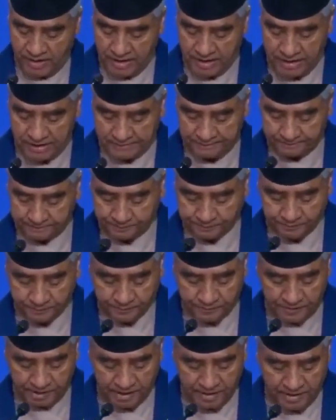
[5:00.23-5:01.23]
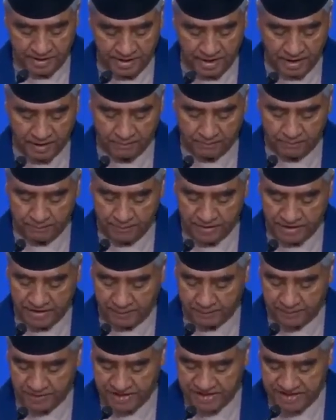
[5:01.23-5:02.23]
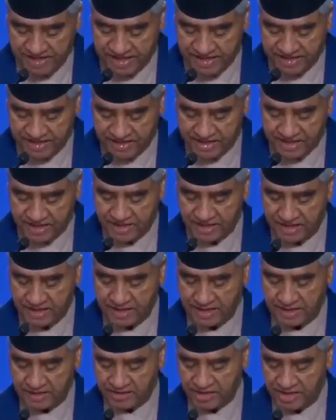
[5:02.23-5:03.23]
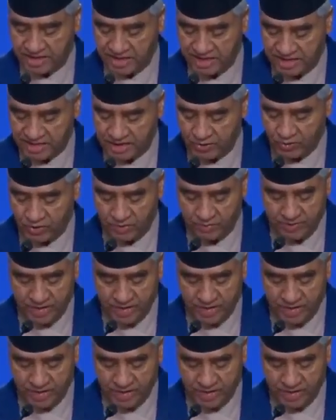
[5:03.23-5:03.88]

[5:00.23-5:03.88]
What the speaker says: Mr. President, the decision we